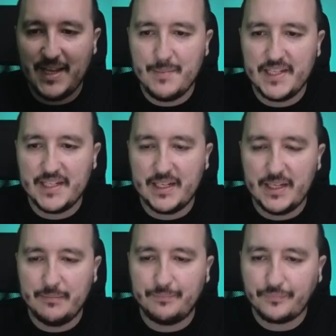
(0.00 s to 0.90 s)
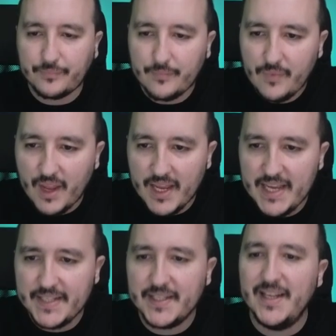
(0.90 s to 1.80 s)
immediately
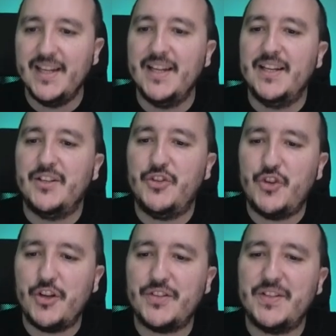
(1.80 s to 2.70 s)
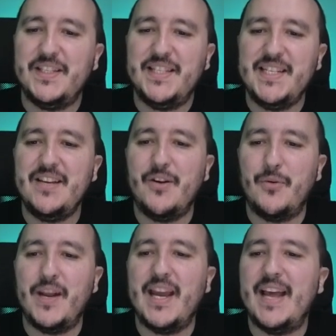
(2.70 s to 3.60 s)
is just the
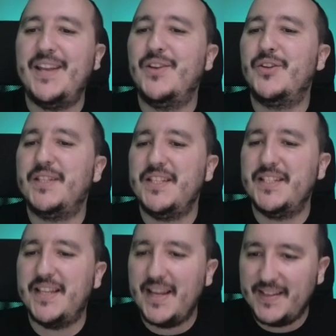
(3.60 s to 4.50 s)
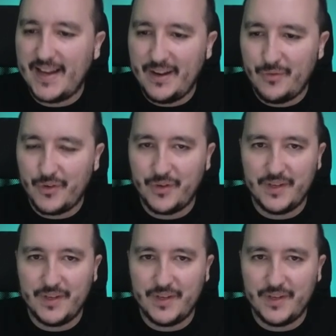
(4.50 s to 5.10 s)
array and not this data in front of